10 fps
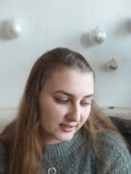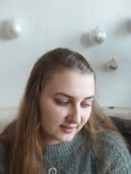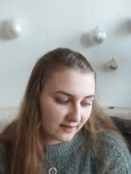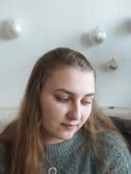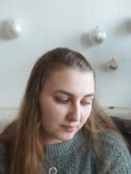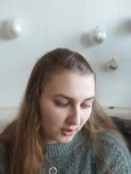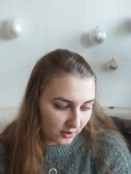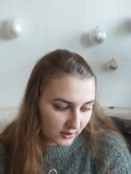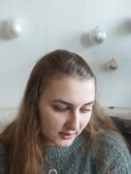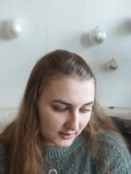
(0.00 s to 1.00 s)
7
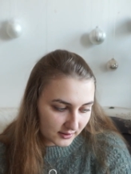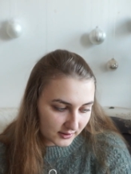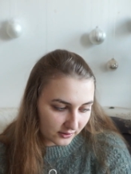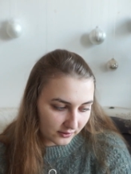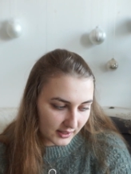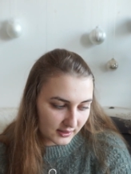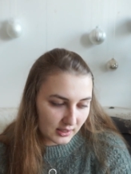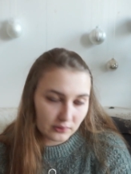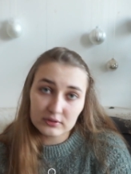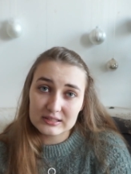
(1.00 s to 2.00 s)
balls, so that
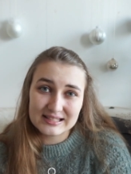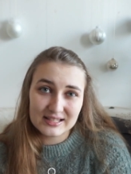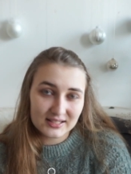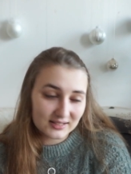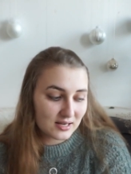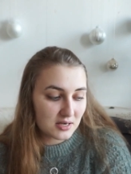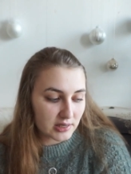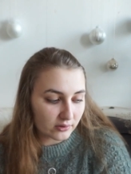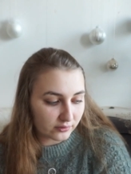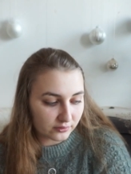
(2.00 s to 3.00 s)
equals
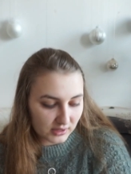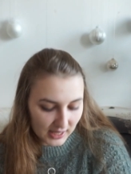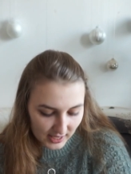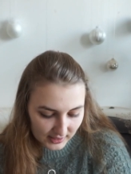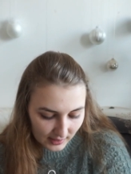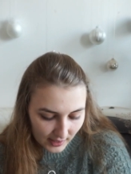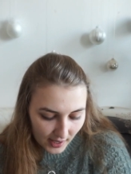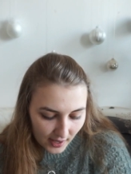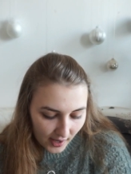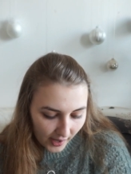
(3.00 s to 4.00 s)
€16.10.
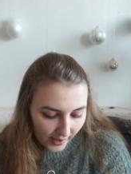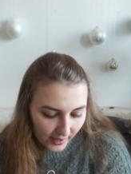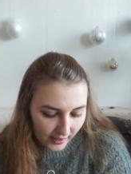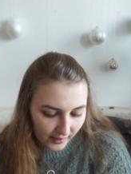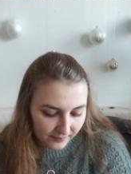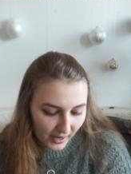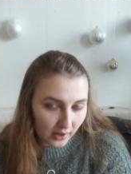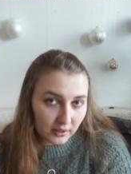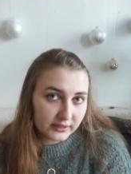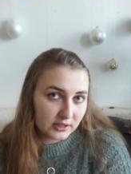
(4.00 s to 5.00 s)

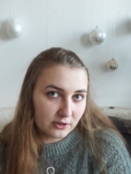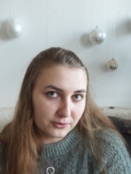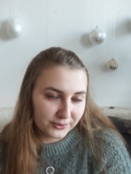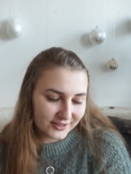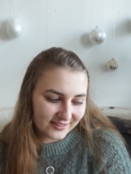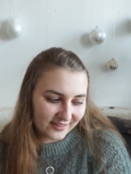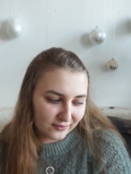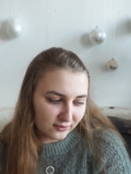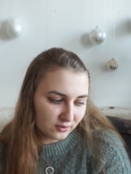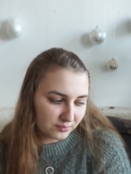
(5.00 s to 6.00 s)
I'll include the
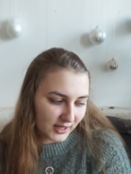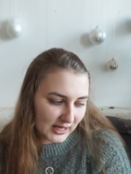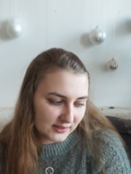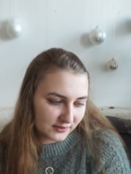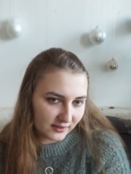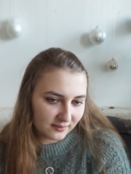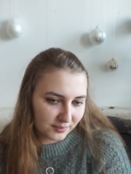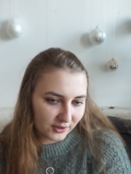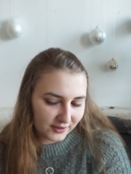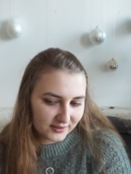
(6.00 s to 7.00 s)
full price for the
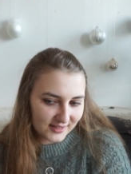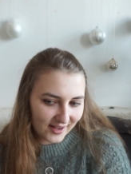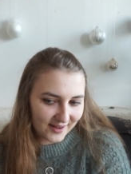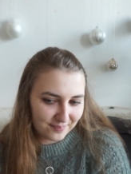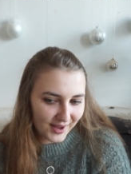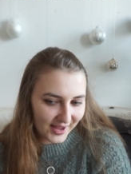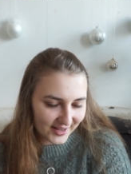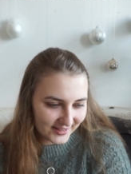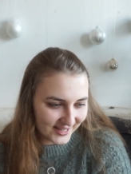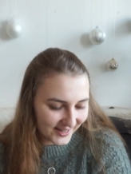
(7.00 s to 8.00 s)
balls I
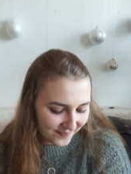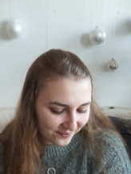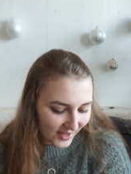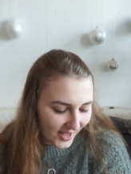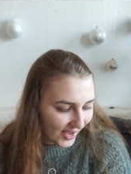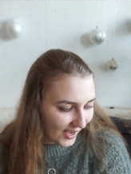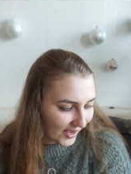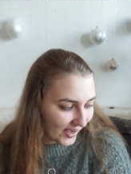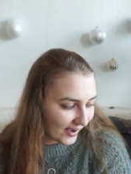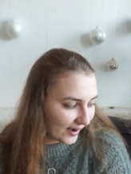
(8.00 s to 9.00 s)
paid.
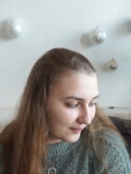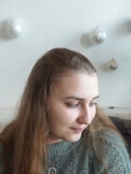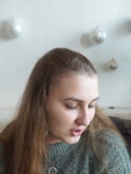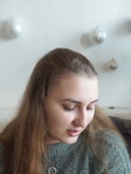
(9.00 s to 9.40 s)
I